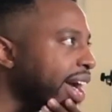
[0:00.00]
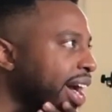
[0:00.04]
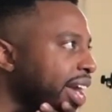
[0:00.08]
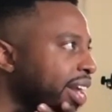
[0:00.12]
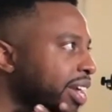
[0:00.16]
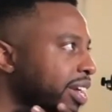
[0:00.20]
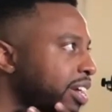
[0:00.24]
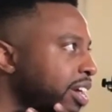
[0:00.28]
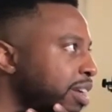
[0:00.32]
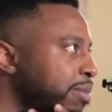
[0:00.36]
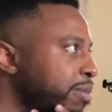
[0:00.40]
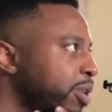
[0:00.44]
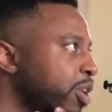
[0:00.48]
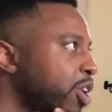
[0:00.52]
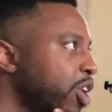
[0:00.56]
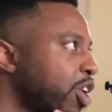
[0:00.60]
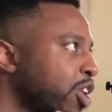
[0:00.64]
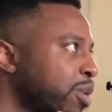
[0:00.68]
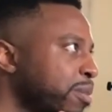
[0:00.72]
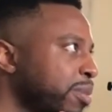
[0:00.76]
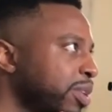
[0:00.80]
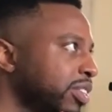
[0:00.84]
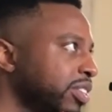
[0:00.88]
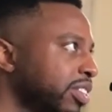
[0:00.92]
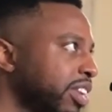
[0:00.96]
I got a couple
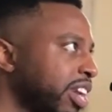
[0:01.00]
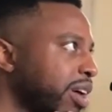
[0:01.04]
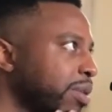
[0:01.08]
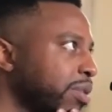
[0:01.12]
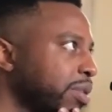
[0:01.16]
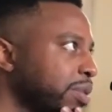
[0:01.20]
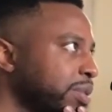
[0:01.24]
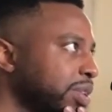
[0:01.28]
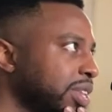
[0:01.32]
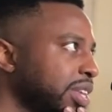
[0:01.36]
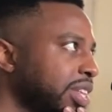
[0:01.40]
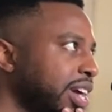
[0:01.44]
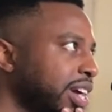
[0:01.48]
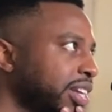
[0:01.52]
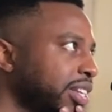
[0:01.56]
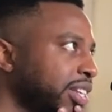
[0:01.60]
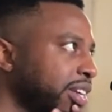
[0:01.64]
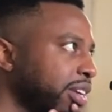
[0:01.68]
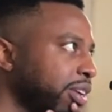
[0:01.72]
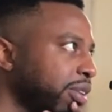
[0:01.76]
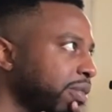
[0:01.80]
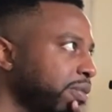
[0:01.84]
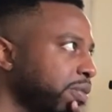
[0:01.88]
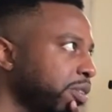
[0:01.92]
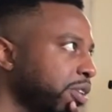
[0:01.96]
homies that I would really like
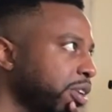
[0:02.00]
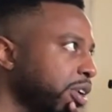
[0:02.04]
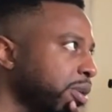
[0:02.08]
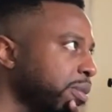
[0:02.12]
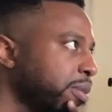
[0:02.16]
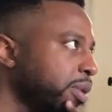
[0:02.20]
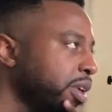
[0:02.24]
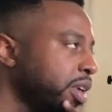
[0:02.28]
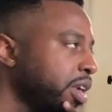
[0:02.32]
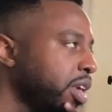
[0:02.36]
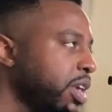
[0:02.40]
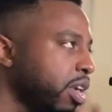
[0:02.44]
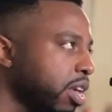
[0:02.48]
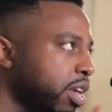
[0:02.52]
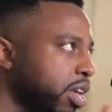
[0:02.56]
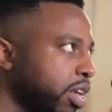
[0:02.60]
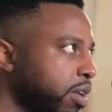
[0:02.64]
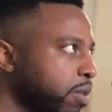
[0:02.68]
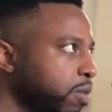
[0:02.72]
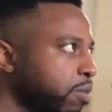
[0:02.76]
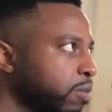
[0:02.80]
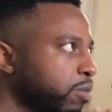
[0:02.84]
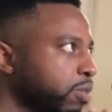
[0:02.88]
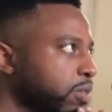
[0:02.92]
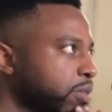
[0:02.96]
to hear from.
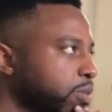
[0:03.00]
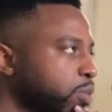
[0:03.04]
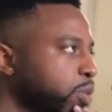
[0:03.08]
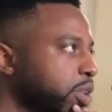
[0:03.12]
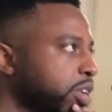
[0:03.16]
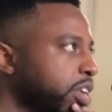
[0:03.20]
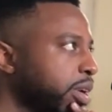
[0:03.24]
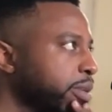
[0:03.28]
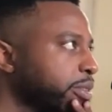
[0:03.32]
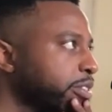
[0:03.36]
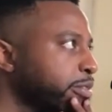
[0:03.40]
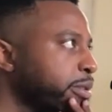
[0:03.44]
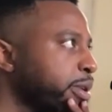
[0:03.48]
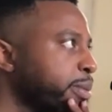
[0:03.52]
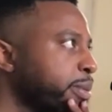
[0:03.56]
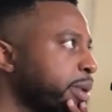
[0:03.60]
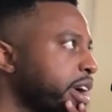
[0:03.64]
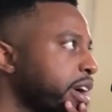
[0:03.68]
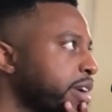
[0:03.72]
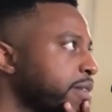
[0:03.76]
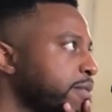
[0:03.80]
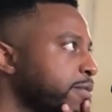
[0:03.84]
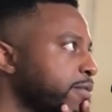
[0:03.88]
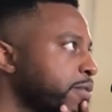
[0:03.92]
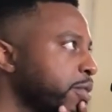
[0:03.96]
What comes to my
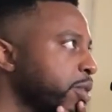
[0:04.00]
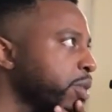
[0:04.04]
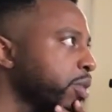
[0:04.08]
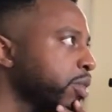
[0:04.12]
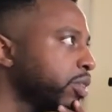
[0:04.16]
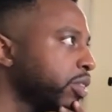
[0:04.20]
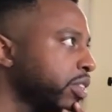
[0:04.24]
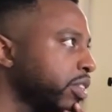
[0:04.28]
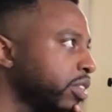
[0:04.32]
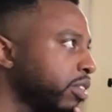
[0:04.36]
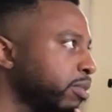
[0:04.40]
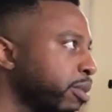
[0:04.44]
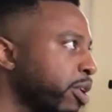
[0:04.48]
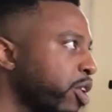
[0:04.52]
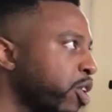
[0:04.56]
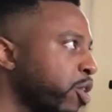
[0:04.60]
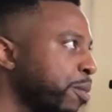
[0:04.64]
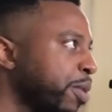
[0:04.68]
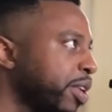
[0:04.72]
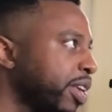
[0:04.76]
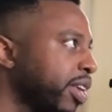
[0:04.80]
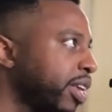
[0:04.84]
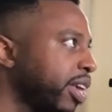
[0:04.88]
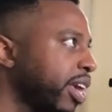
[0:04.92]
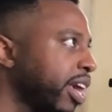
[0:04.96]
mind first is my
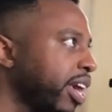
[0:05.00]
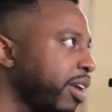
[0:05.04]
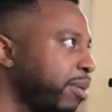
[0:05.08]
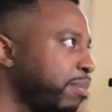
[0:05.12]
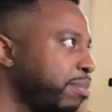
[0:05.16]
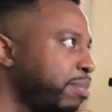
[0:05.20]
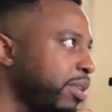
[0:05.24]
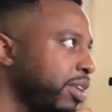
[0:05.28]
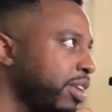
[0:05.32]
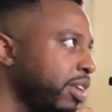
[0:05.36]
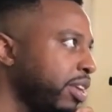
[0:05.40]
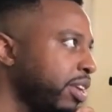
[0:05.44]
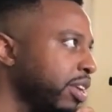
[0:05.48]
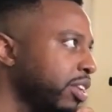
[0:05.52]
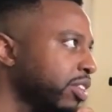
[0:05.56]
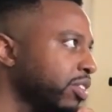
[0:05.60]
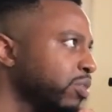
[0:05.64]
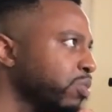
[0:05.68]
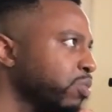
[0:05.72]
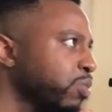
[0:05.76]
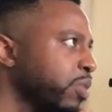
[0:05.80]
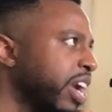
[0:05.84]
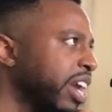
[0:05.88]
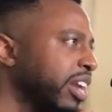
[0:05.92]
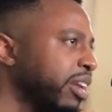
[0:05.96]
homie KP.
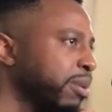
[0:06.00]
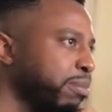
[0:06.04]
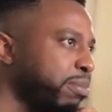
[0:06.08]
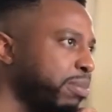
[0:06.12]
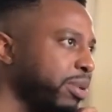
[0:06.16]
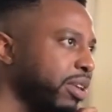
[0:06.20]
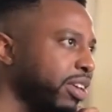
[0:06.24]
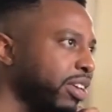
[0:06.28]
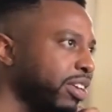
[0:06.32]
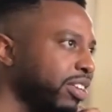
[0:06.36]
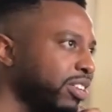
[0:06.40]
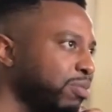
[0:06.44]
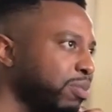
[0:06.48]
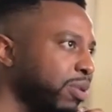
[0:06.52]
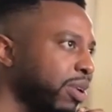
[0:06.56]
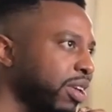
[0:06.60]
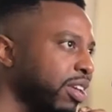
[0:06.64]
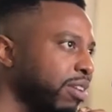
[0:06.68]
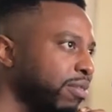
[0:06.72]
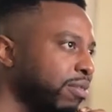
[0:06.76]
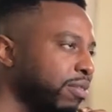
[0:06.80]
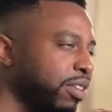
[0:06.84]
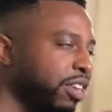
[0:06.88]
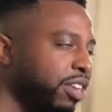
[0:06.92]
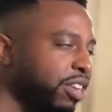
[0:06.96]
It's a random pick. He's
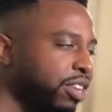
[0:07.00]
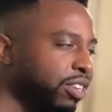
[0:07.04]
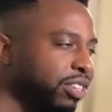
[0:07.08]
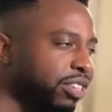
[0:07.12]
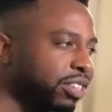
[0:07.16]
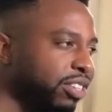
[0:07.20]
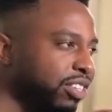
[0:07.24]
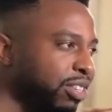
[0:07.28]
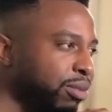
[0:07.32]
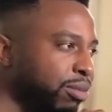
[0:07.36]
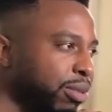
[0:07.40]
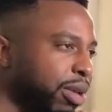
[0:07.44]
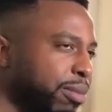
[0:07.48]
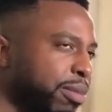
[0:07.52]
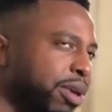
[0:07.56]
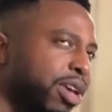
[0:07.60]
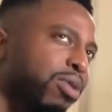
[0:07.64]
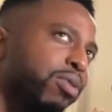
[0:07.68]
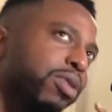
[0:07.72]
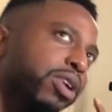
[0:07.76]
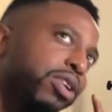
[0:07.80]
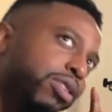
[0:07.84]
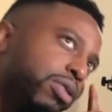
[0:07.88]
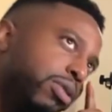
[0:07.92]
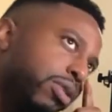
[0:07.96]
probably, if he hears this, he's gonna be
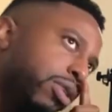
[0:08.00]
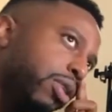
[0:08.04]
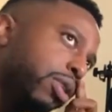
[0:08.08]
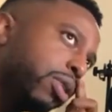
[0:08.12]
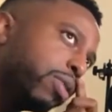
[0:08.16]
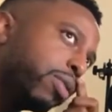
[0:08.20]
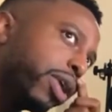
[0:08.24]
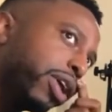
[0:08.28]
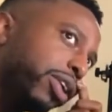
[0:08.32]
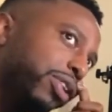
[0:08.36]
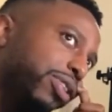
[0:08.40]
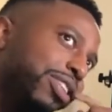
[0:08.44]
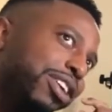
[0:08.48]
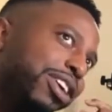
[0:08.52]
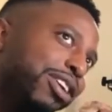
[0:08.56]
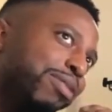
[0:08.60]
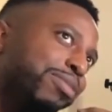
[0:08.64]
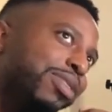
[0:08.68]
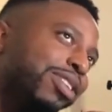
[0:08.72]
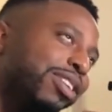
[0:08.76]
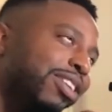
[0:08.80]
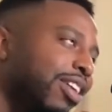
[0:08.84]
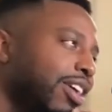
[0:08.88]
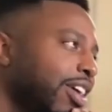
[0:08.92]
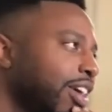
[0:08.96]
like, man, why'd you say
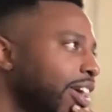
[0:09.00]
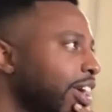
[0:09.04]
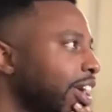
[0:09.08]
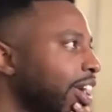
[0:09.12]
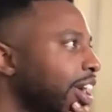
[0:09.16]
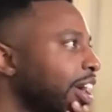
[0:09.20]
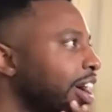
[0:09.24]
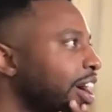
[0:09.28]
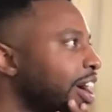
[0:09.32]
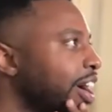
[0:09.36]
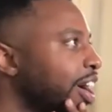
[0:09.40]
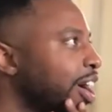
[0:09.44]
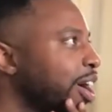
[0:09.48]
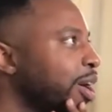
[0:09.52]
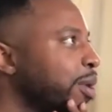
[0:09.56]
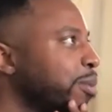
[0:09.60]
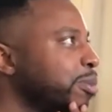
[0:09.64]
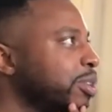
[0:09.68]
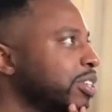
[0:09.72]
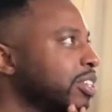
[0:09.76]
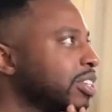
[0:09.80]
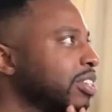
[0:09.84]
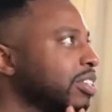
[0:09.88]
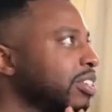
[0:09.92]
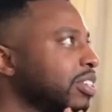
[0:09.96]
me?
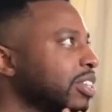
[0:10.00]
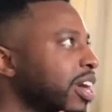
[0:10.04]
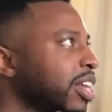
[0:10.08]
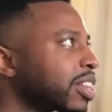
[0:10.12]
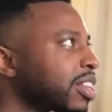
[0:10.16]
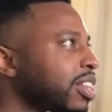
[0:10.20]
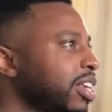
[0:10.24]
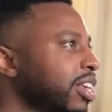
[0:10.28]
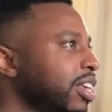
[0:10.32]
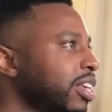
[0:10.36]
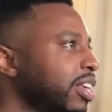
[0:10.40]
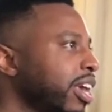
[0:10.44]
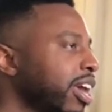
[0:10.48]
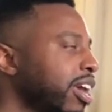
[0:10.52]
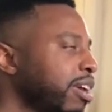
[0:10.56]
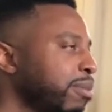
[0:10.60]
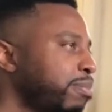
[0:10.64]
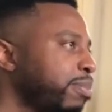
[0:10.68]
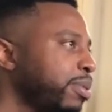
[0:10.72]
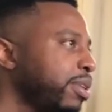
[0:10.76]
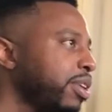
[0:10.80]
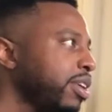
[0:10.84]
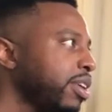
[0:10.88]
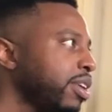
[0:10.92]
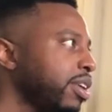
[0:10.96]
Just because I think
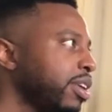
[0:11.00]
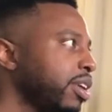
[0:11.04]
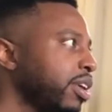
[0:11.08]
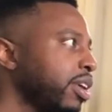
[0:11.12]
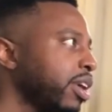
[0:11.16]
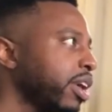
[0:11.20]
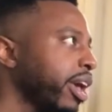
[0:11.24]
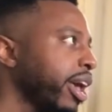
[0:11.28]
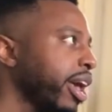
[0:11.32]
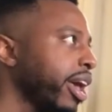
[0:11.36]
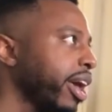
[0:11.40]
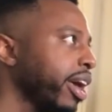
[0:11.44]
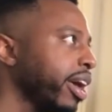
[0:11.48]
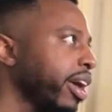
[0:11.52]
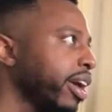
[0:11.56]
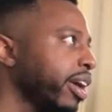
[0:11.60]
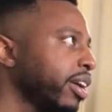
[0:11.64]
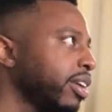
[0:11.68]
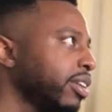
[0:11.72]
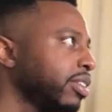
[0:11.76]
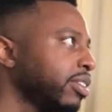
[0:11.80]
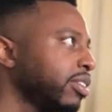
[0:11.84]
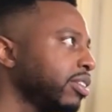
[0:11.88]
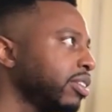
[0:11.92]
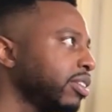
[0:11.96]
KP
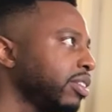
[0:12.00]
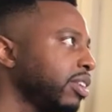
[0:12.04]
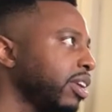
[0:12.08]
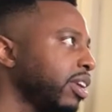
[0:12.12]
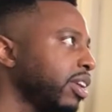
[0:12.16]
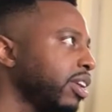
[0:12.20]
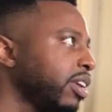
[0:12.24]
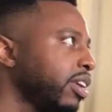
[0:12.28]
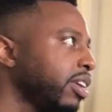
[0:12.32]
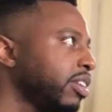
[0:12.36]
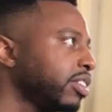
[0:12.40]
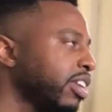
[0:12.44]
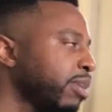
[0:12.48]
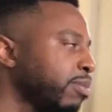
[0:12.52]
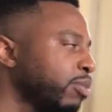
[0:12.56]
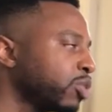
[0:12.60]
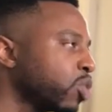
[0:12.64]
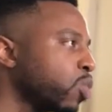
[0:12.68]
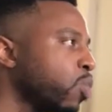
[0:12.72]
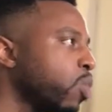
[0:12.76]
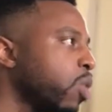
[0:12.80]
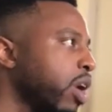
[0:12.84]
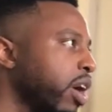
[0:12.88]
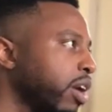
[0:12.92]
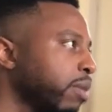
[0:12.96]
has, his name
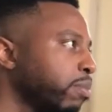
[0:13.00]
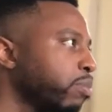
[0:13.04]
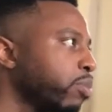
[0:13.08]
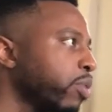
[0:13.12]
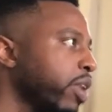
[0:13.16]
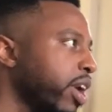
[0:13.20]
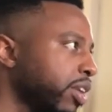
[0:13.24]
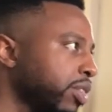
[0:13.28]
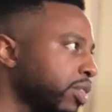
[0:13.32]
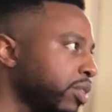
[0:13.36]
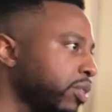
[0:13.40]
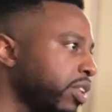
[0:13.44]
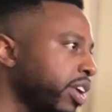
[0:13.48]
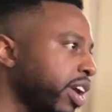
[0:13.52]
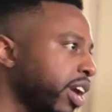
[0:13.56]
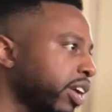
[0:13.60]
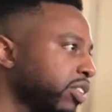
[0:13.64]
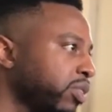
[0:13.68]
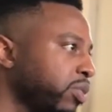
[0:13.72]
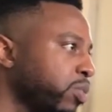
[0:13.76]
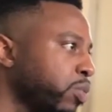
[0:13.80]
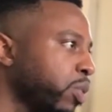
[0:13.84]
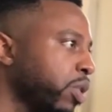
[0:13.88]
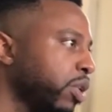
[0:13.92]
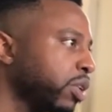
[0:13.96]
is Kawan Prather. He
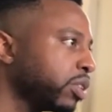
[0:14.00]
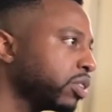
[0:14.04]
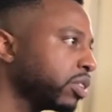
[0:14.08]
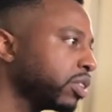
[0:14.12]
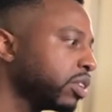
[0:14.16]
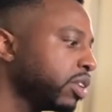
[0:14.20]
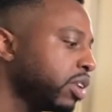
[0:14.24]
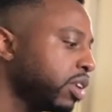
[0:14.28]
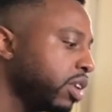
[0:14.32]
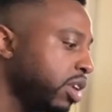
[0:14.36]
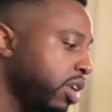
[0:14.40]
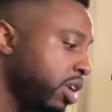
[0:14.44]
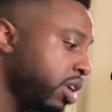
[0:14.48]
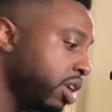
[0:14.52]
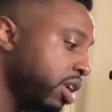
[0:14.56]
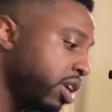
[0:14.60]
actually works.